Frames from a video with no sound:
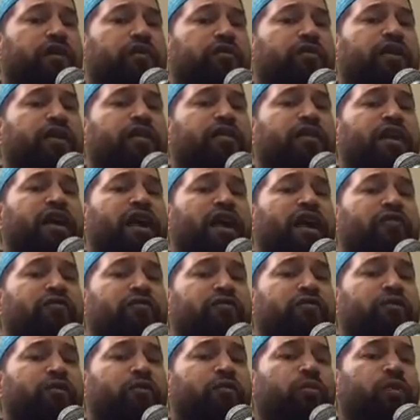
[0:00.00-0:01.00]
that
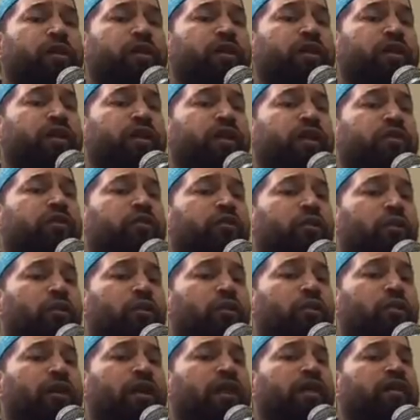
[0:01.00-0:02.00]
everyone can
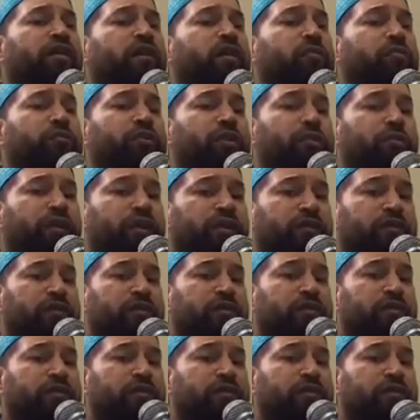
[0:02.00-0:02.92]
know and implement.